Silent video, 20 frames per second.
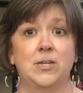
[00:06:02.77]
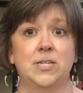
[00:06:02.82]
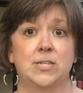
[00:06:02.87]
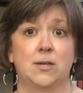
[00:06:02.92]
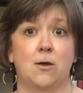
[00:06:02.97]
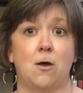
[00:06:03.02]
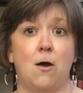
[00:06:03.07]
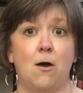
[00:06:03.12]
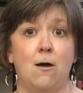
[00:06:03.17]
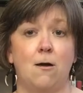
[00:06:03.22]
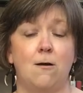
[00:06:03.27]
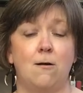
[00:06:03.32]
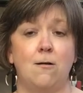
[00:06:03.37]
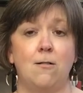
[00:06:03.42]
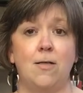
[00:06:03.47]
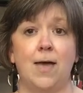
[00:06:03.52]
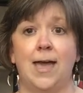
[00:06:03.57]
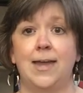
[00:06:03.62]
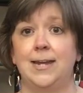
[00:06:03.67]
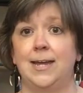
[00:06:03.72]
us a
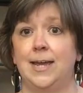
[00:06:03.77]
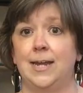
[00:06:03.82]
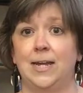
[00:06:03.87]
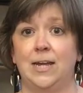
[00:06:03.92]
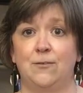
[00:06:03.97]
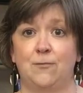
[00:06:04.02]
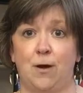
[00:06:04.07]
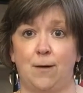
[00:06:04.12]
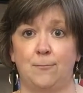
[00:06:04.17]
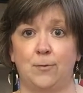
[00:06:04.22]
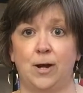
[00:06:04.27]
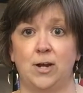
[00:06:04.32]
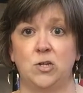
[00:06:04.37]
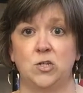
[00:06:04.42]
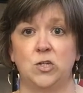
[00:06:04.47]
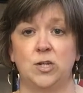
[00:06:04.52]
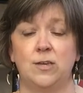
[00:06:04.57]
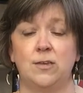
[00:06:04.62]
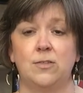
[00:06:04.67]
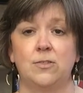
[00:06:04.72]
call at any of our
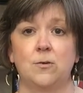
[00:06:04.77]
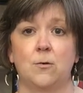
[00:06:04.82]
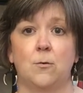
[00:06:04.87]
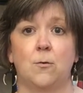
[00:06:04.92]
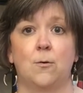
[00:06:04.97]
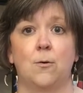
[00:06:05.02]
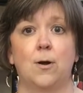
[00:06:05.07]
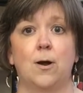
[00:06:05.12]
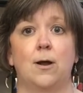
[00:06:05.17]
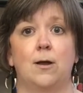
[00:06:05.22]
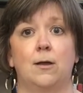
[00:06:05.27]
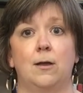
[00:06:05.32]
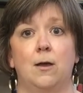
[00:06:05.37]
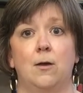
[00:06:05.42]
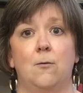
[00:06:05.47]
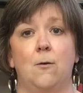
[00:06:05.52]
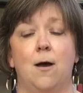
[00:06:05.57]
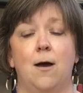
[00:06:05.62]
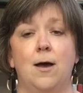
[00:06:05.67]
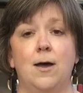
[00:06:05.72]
branches or
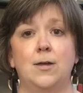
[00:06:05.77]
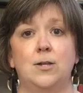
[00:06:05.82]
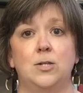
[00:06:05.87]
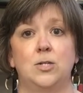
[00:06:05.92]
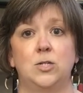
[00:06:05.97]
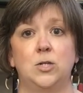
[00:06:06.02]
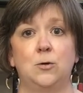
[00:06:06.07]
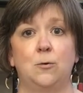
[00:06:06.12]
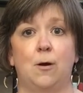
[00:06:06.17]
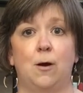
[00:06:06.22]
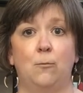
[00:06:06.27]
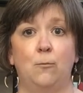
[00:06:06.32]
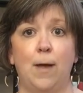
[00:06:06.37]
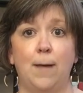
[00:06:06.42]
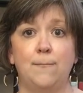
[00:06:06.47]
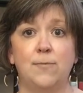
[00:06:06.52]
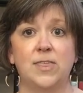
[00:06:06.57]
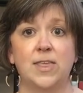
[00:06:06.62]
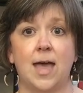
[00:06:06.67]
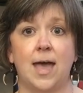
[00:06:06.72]
go on to our
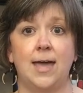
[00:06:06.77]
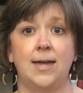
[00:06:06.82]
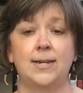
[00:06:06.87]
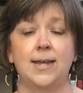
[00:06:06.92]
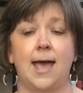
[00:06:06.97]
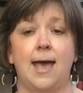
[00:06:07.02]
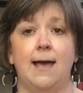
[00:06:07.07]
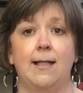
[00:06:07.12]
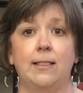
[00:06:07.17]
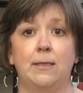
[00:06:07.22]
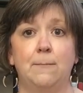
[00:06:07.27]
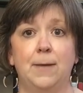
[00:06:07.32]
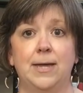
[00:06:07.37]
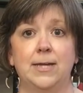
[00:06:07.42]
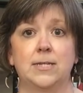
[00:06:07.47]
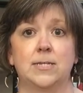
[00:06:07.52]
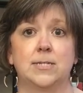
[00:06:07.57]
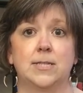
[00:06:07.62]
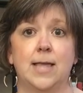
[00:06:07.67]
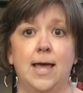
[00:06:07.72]
website,
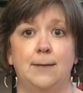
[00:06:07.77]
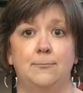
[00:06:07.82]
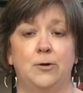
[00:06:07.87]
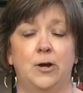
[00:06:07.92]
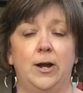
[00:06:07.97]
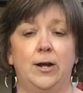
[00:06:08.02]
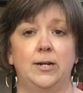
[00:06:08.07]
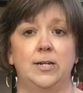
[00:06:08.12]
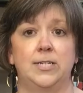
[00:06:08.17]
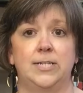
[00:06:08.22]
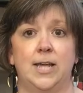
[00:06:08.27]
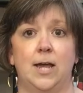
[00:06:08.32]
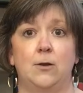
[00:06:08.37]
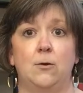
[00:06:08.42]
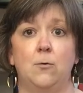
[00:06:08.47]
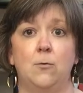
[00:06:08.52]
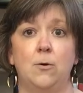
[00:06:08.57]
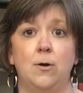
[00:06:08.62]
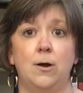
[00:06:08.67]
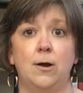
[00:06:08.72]

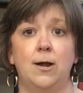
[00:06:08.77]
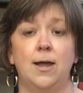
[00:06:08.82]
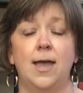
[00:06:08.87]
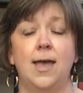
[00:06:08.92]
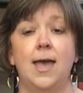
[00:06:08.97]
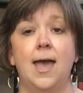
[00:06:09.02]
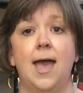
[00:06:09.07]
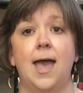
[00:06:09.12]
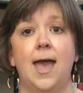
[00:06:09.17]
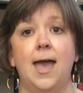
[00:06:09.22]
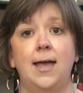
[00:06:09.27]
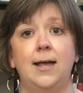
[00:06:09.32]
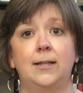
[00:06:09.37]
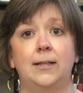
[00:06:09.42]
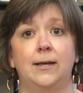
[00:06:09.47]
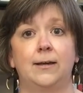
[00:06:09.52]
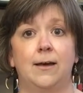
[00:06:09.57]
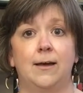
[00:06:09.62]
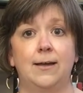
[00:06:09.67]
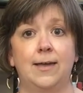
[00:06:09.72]
alamancelibraries.org, and
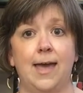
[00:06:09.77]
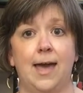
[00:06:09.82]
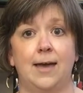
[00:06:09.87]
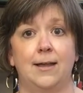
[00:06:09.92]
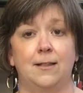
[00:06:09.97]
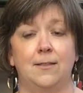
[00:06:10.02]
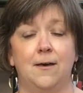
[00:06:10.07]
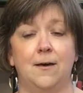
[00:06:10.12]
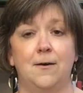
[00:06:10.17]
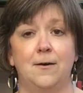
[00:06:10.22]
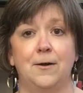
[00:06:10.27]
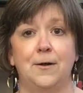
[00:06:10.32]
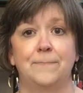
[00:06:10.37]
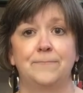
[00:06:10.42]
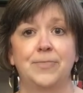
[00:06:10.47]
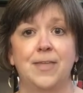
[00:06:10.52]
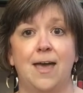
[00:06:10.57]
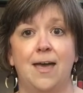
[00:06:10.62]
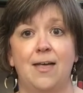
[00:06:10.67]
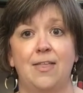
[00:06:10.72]
click on catalog.
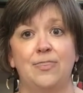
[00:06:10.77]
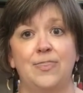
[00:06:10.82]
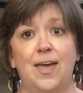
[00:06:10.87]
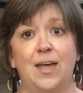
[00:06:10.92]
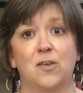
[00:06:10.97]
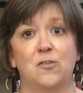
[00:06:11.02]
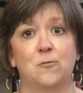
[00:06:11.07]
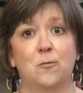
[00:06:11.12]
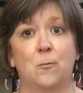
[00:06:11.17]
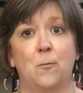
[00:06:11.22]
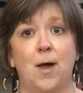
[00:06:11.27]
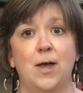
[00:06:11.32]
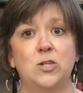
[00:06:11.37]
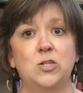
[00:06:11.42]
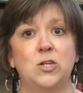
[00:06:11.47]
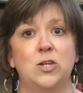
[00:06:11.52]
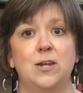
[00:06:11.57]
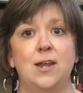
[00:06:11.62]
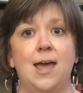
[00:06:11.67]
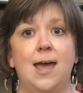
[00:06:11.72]
Thanks for
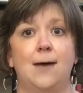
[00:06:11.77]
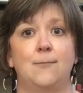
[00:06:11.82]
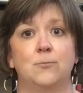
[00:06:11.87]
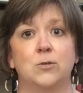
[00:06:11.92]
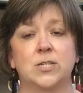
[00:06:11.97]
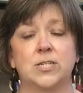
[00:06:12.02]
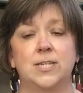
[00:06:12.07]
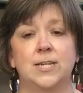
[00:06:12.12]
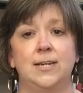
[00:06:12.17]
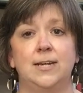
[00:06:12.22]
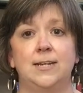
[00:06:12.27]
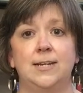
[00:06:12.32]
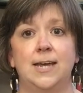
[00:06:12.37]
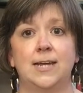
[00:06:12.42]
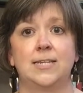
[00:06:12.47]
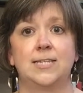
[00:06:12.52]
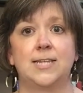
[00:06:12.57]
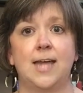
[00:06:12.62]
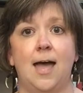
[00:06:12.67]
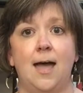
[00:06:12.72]
watching, and we'll see you
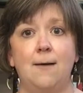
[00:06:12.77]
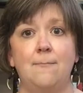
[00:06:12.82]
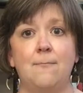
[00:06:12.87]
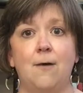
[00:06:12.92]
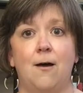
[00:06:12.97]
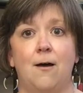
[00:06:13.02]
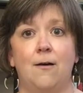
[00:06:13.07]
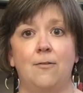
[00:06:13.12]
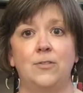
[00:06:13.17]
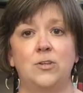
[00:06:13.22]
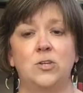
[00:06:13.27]
next time on